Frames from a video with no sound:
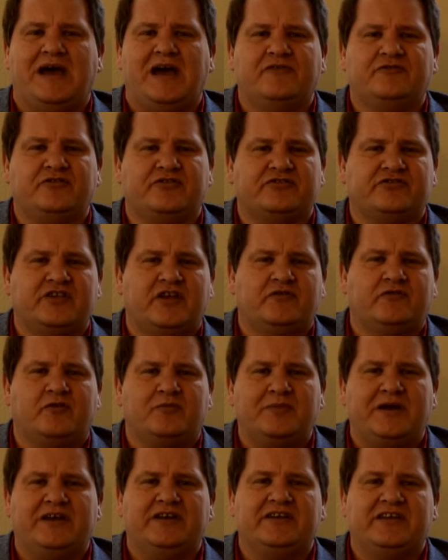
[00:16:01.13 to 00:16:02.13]
after several
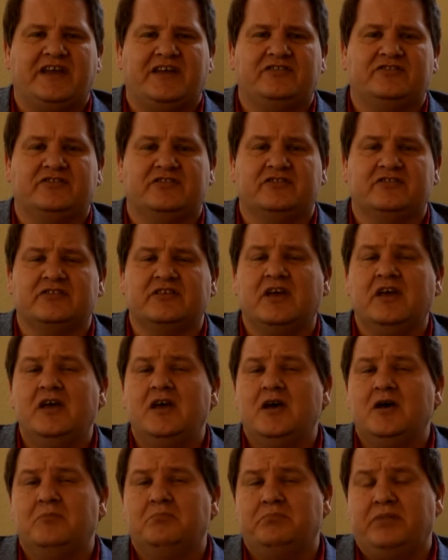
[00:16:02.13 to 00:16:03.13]
medications,
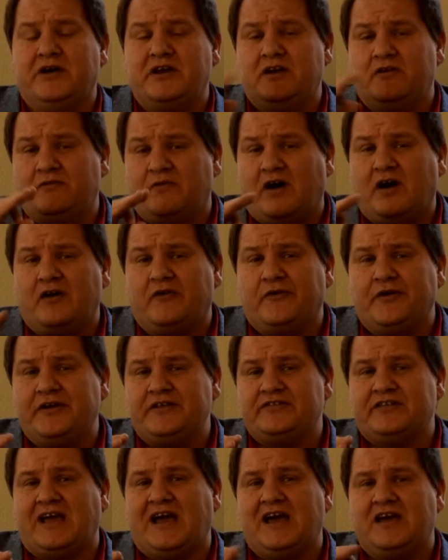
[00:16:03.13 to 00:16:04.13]
but I've
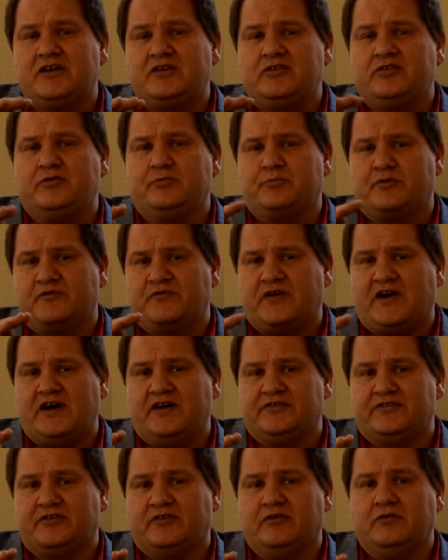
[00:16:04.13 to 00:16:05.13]
always added the
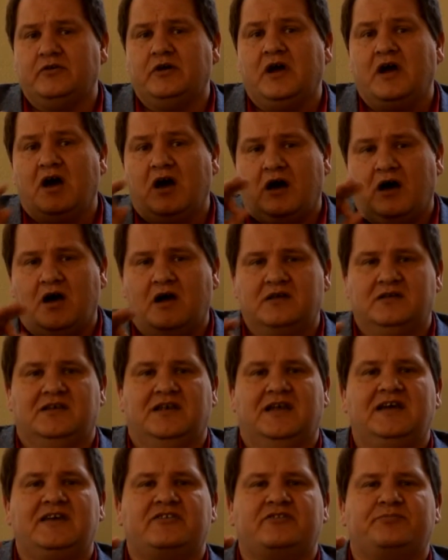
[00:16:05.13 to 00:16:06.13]
proviso
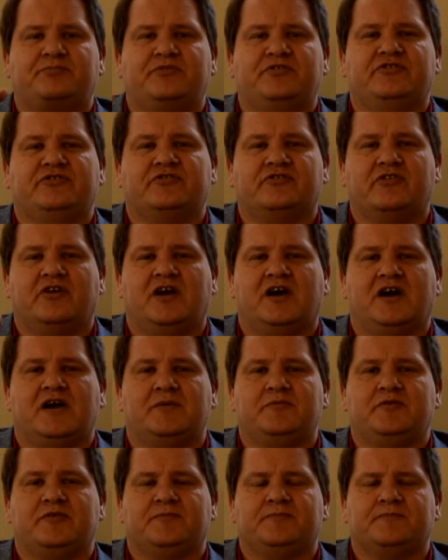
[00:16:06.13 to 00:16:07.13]
unless
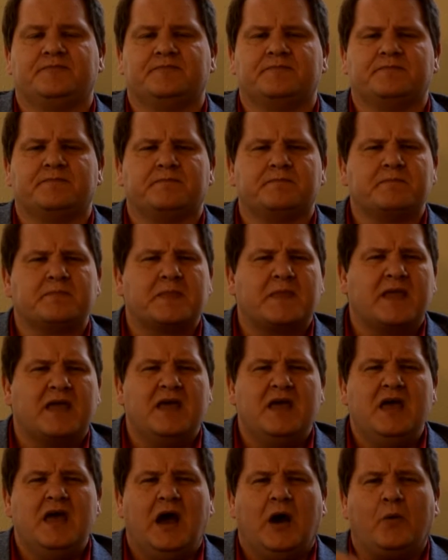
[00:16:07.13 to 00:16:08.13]
prescribed.
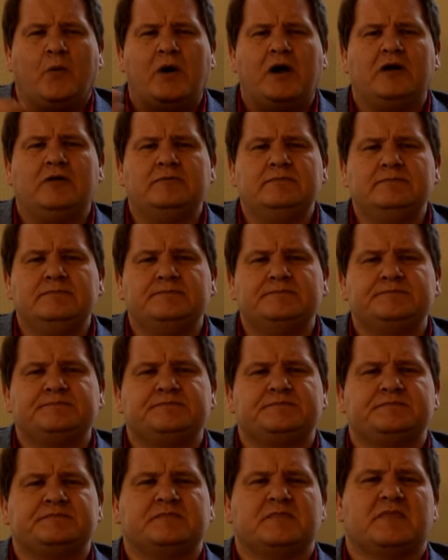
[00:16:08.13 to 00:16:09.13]
Well,
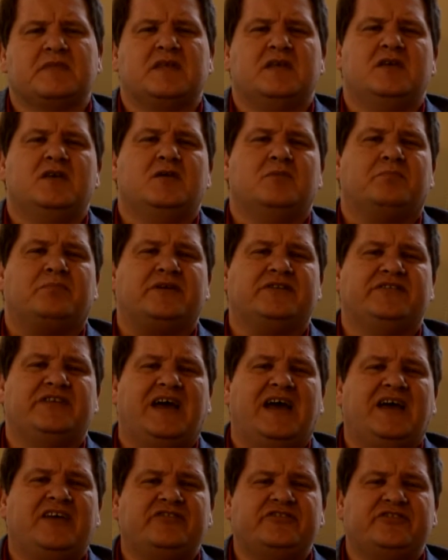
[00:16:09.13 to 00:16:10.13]

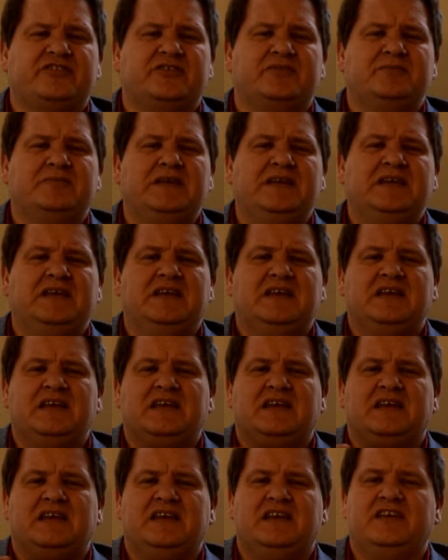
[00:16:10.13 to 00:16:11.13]
potassium
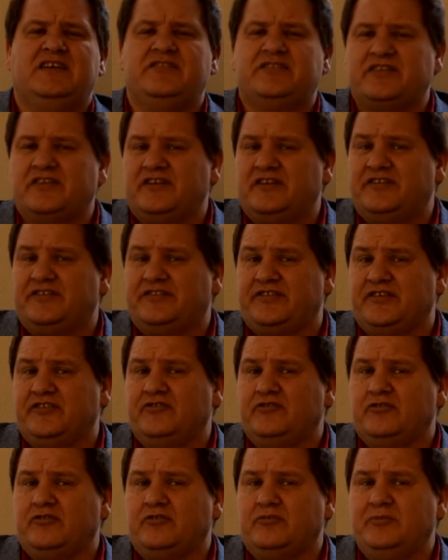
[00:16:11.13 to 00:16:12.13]
is an
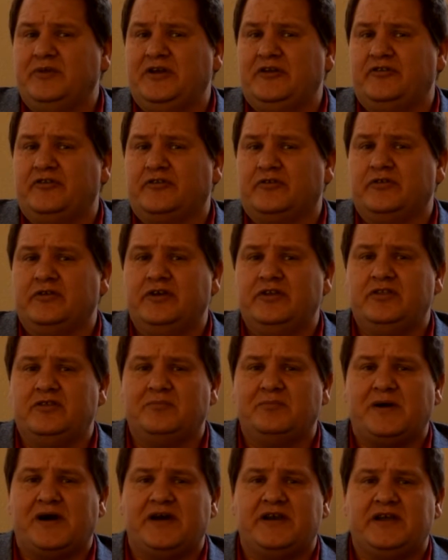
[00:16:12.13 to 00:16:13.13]
essential mineral in the
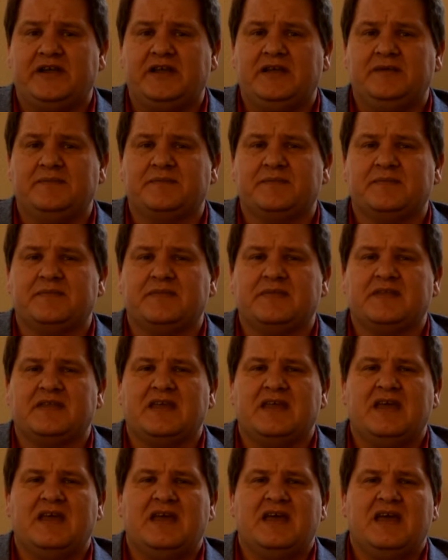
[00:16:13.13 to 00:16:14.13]
body,
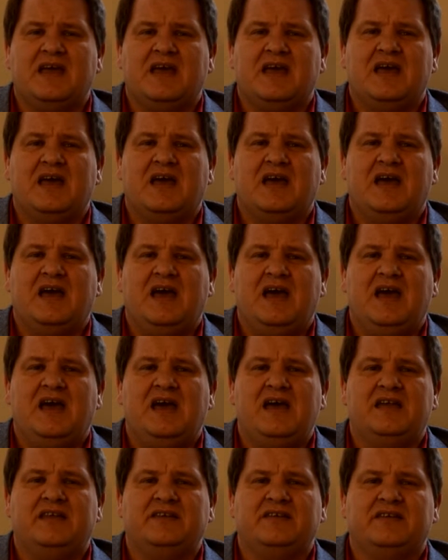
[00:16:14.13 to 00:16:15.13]

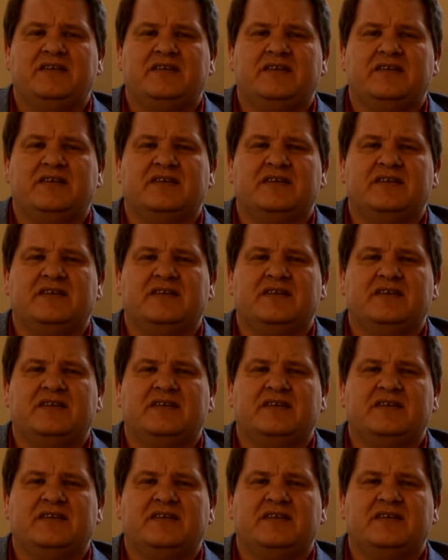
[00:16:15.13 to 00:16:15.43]
and